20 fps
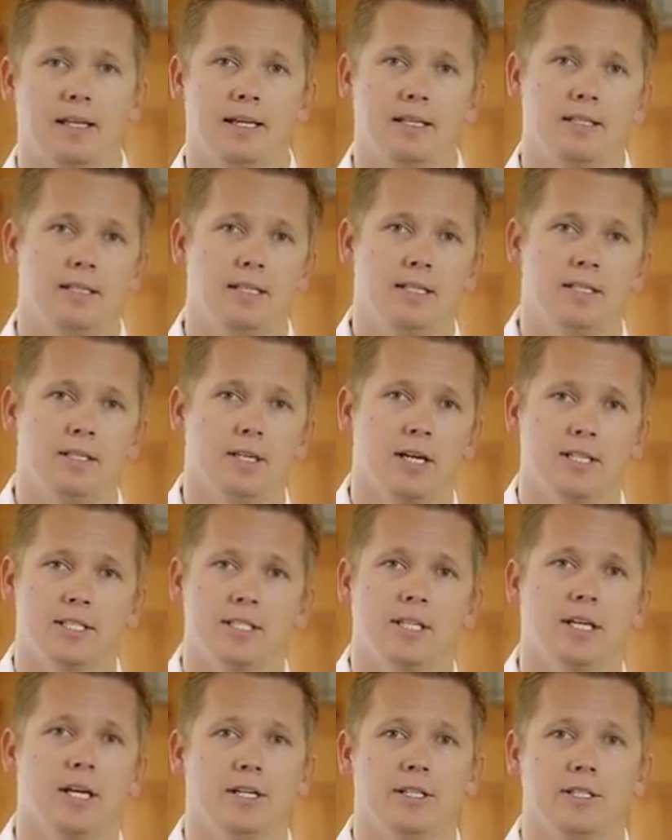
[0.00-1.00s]
They teach
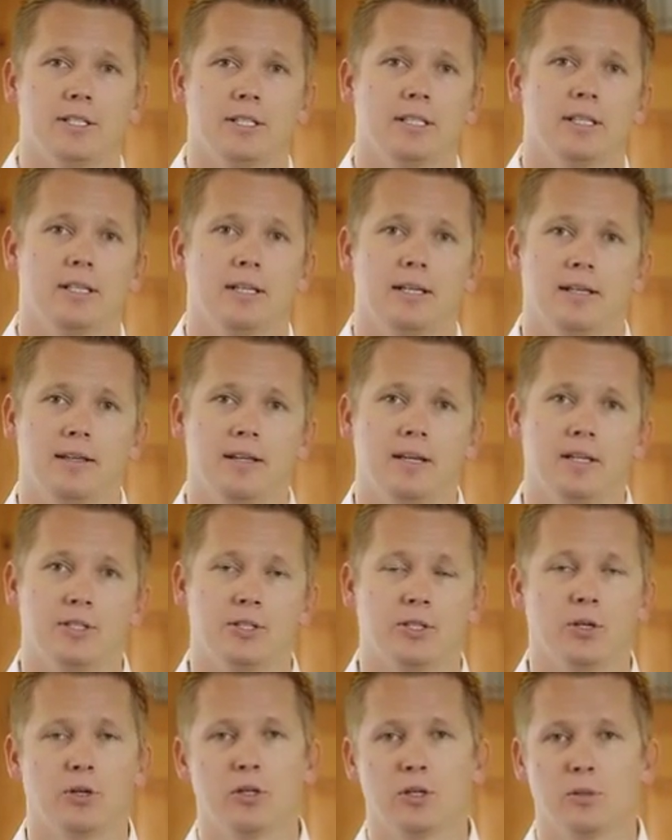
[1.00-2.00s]
education. They
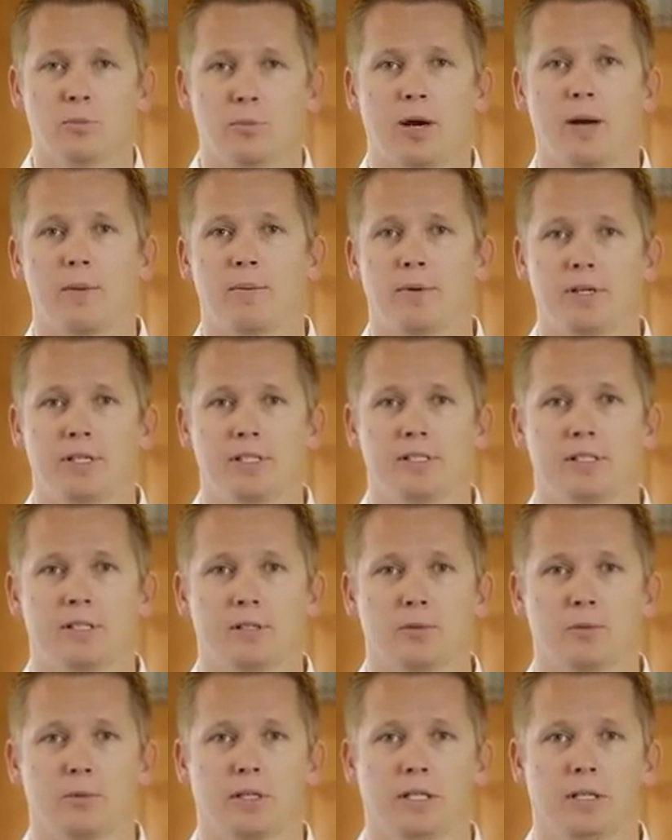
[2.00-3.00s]
show you the properties that
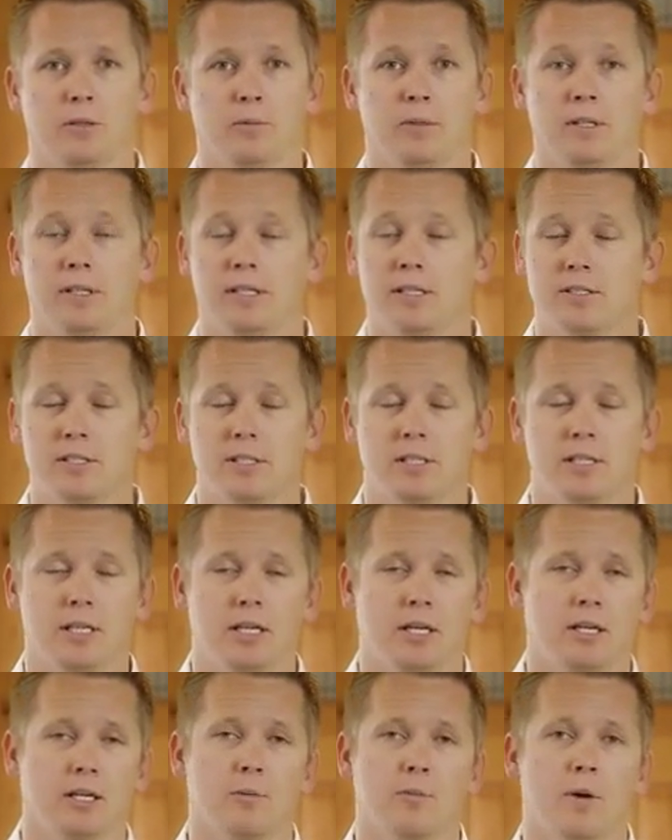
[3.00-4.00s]
they're working with. There's an
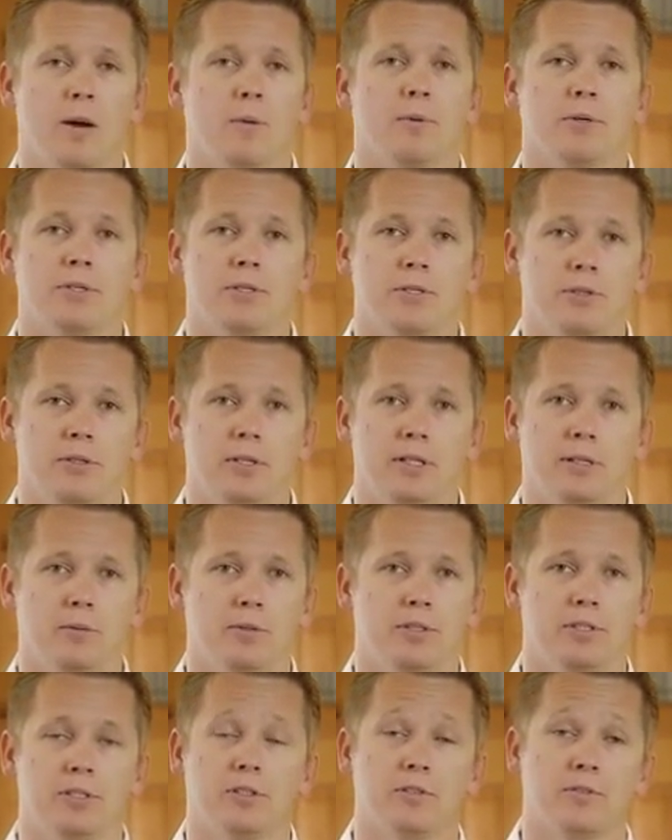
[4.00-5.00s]
income opportunity,
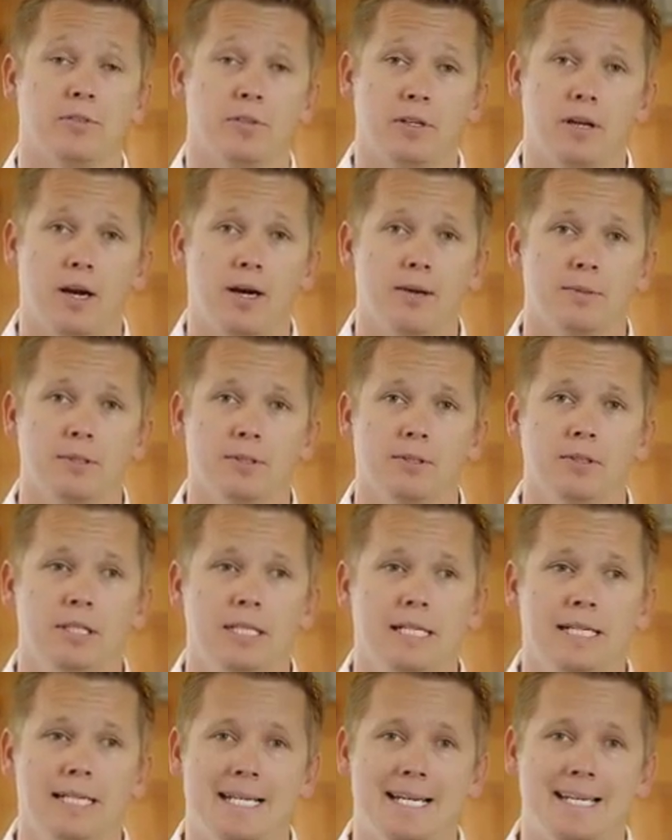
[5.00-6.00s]
which is phenomenal.
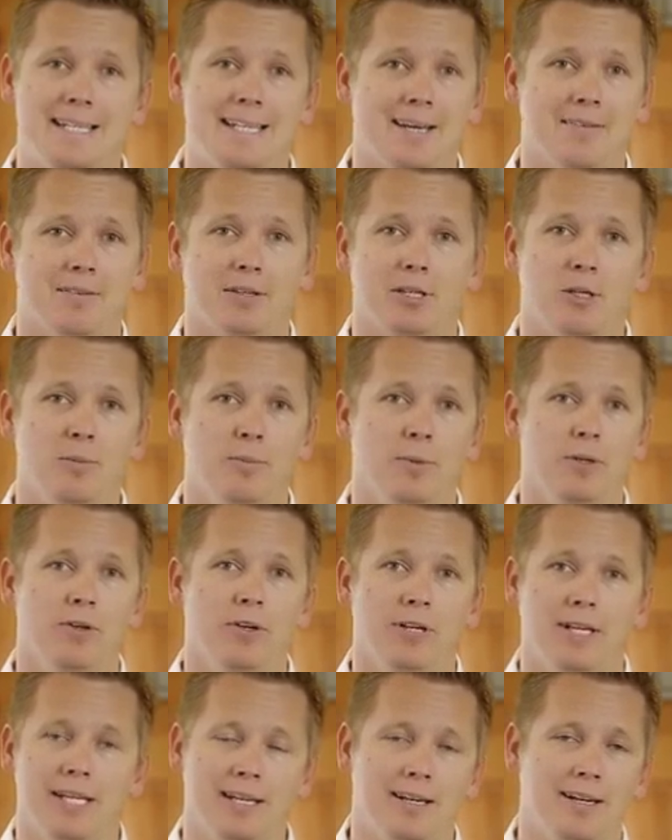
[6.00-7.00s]
And they have a
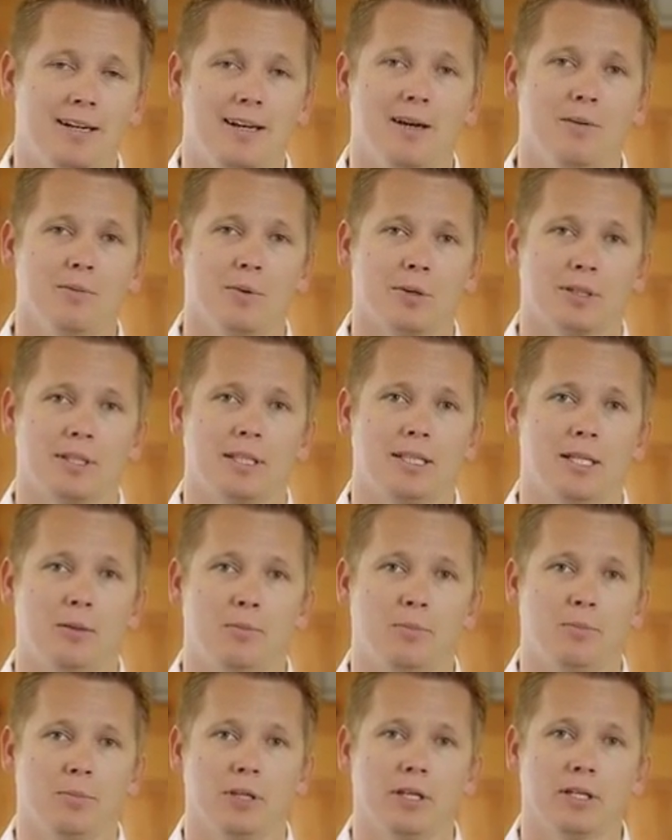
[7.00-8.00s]
community and a network that they
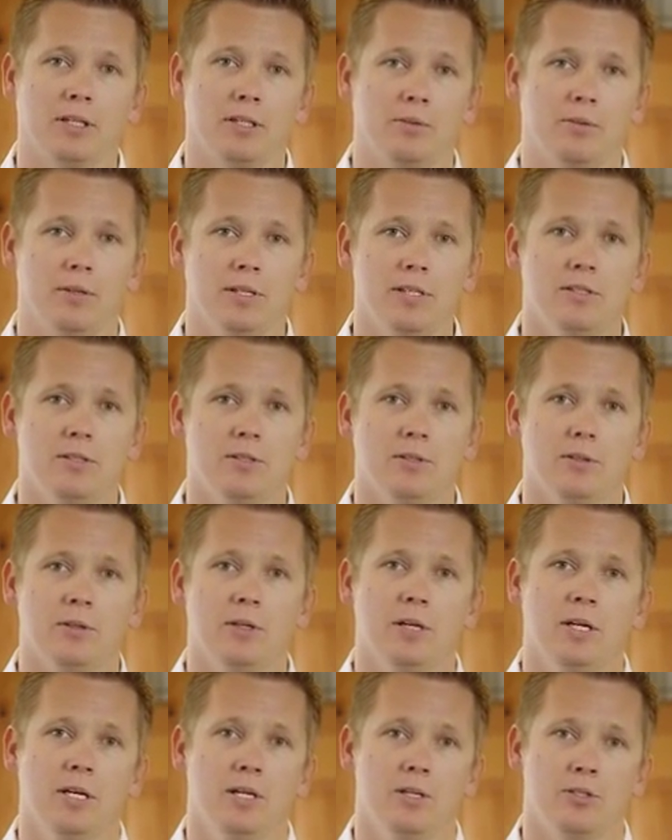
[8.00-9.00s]
plug you into
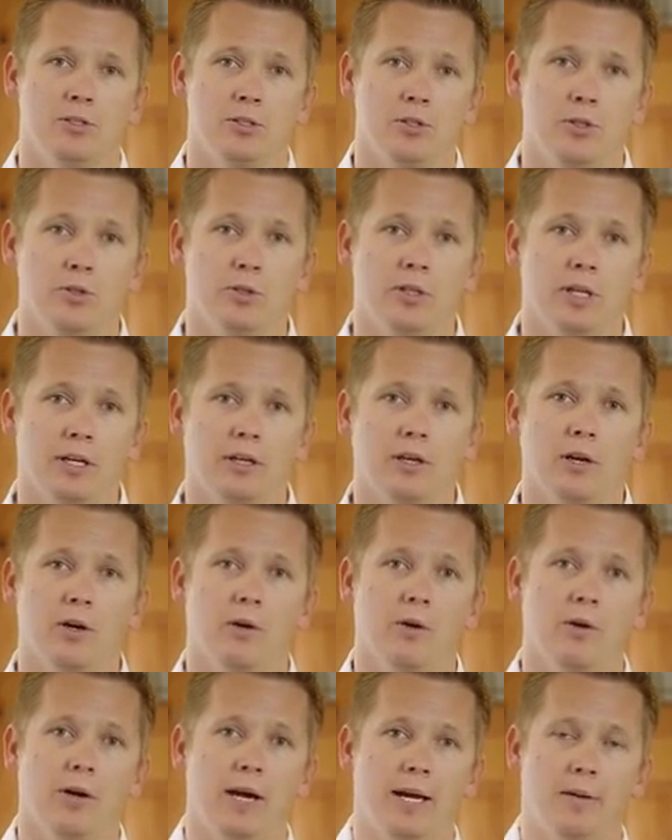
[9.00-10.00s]
so you can
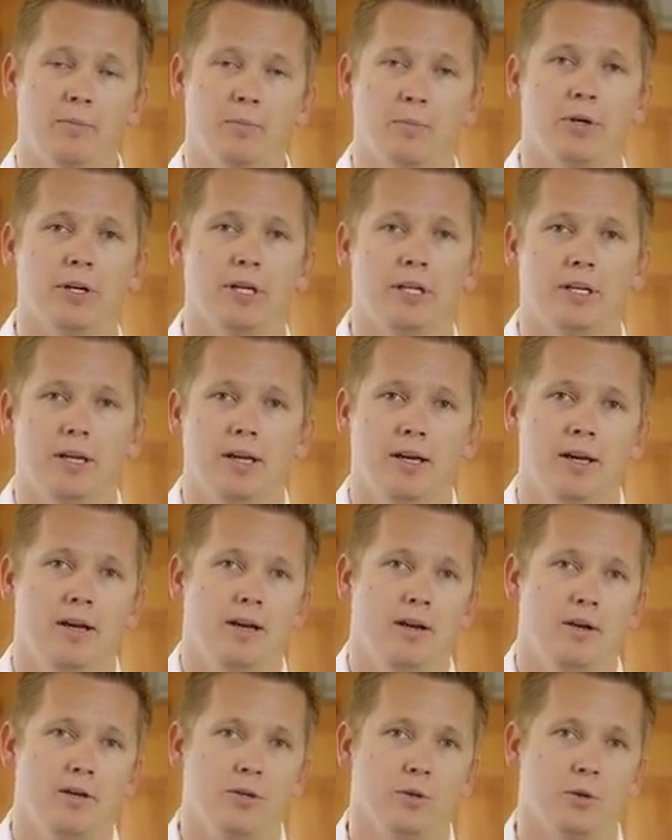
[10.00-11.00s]
go and bring
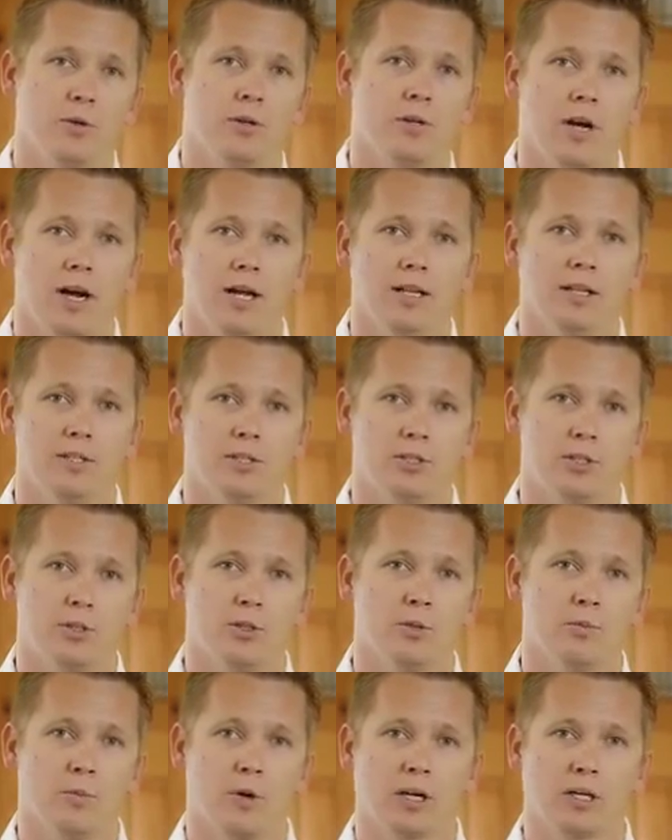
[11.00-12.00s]
your knowledge
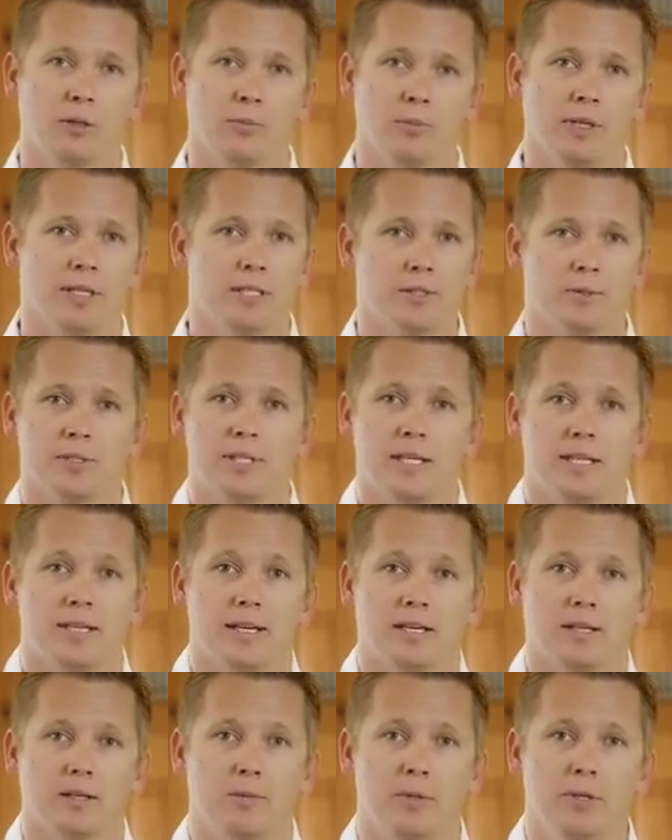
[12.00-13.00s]
to the marketplace within
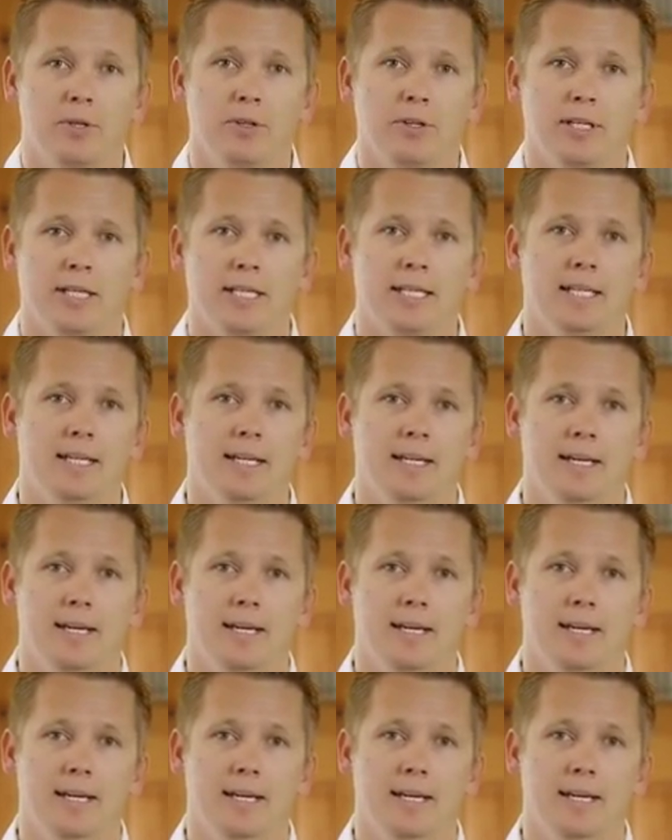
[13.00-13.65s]
that community,